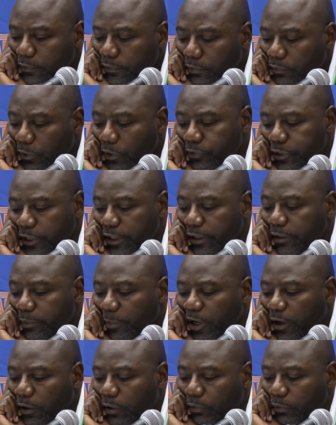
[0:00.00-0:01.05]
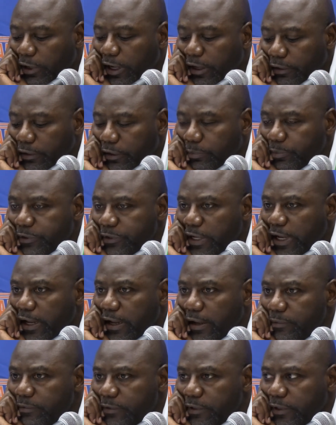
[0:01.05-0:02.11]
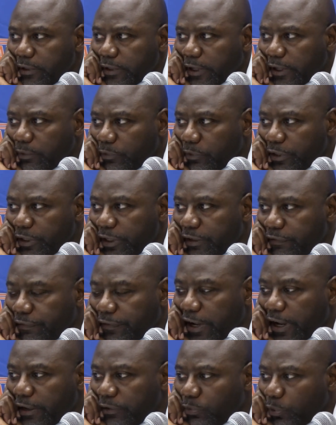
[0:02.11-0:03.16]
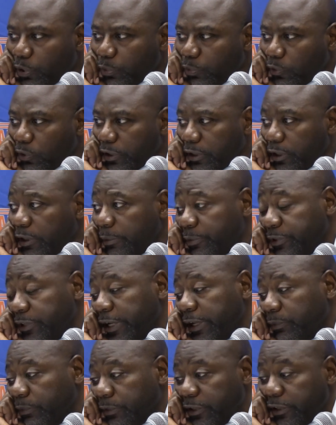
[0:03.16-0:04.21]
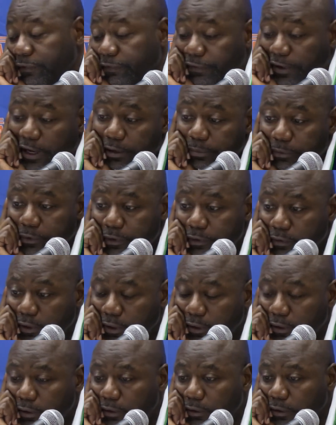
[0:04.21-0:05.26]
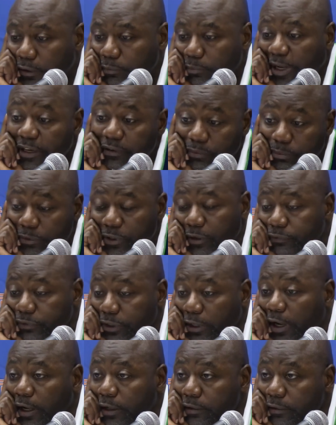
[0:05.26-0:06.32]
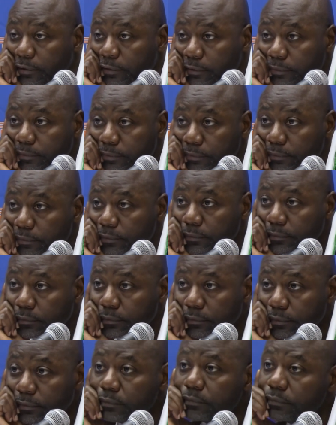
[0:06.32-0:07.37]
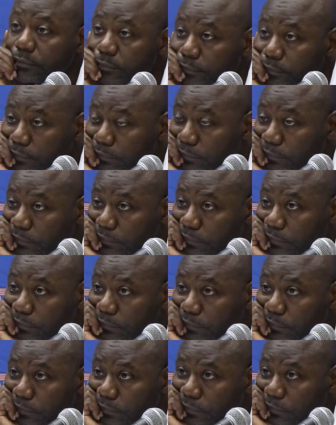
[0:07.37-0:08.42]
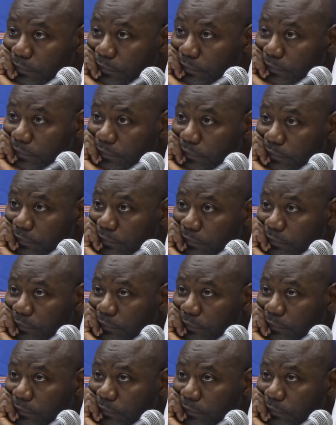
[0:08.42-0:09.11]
rotated the ball around a couple times, and, and, we didn't find 21 a couple times. We did find him, and he made some tough shots. How concerned were you about the foul trouble?